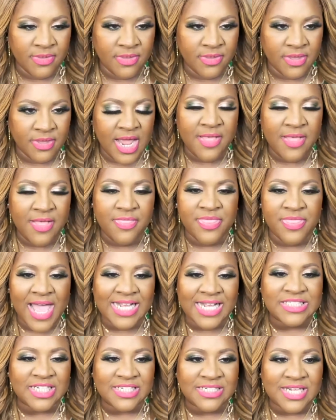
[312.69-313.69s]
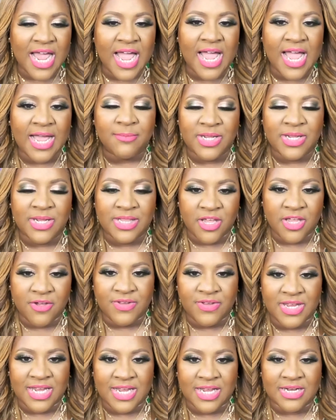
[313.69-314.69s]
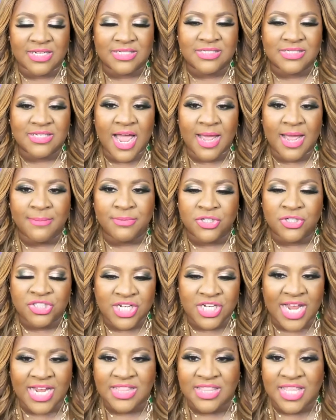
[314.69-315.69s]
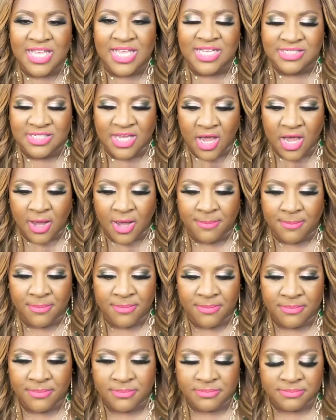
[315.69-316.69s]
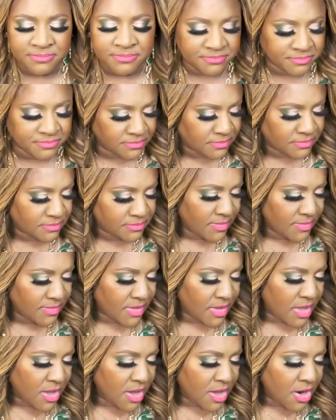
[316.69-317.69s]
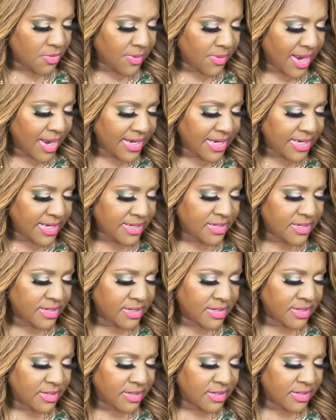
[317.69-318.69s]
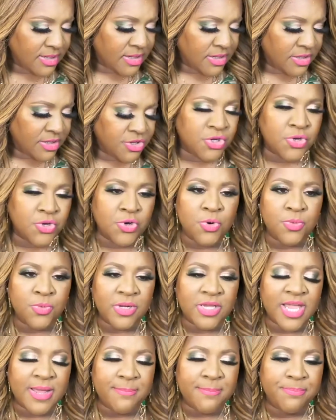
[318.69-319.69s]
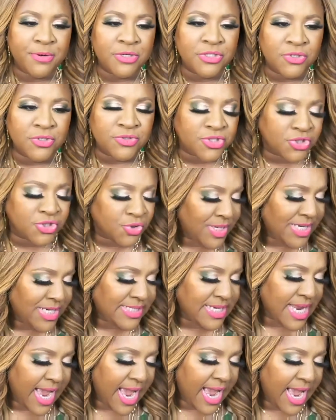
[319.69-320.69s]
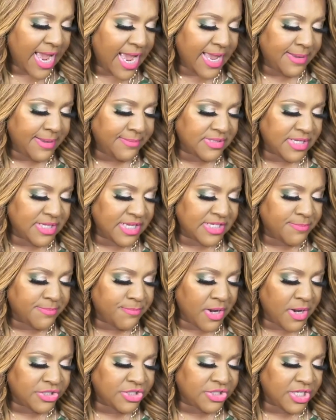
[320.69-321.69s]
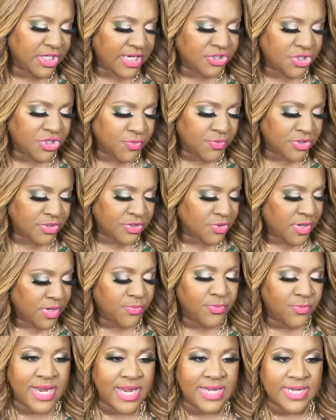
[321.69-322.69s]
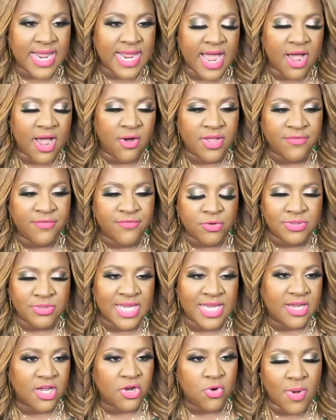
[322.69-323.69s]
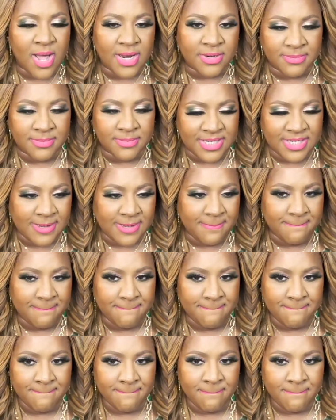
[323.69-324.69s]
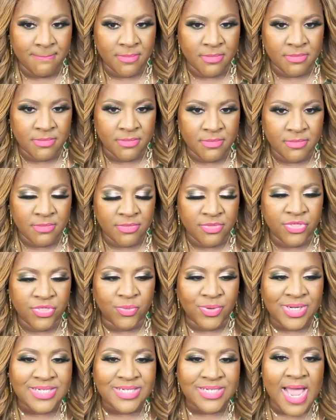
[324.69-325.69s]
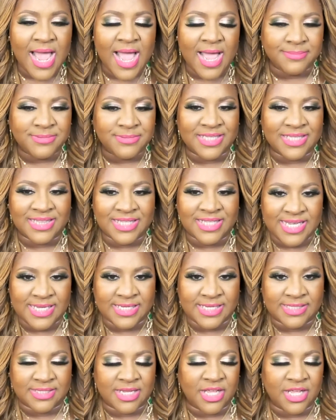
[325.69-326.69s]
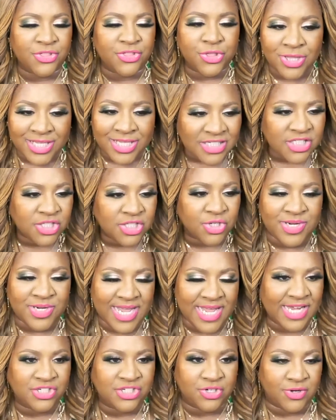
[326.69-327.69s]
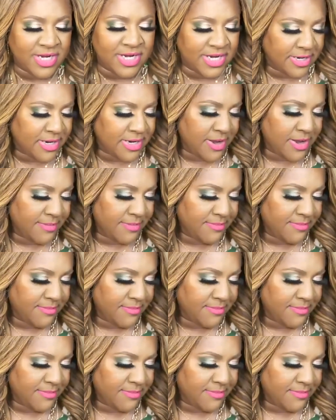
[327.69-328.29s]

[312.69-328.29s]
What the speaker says: And that's the time we live in. It's time to shake things up. All right. You can produce 3 times as much as you are doing right now if you take a quantum leap. 3 times at least 3x your income.